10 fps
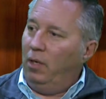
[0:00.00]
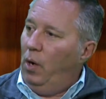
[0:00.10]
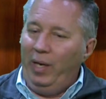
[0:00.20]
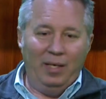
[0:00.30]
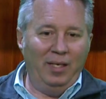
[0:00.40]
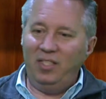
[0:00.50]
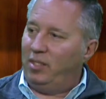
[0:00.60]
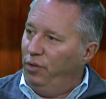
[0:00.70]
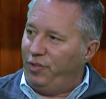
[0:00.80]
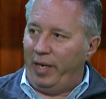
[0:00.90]
you know what? He's
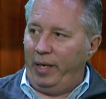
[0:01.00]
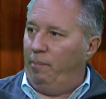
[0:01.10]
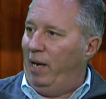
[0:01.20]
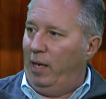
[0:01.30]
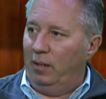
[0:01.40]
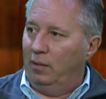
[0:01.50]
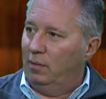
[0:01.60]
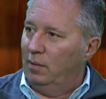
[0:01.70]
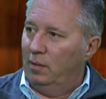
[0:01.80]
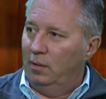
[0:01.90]
still thinking about it.
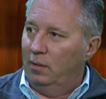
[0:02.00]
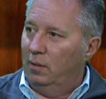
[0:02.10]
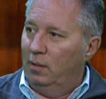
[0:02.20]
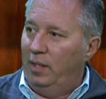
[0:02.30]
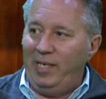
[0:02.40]
He's